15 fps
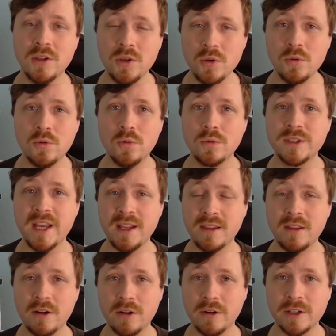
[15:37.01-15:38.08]
you take
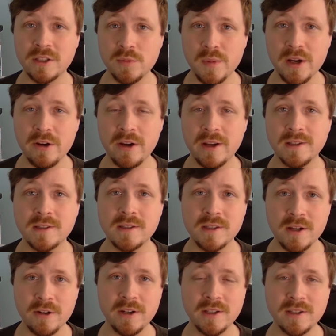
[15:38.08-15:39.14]
their experience
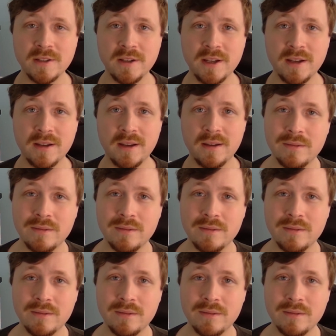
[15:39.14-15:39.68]
seriously.